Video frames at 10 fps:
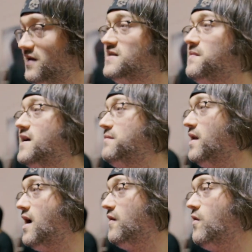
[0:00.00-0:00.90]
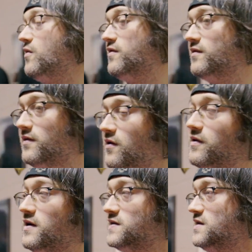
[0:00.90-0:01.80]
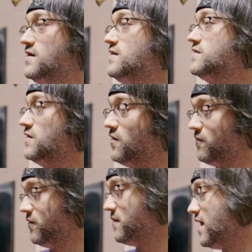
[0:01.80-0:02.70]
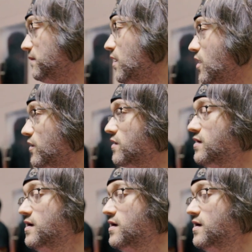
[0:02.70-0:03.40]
So let's make them a lot longer. Okay. So we made them longer.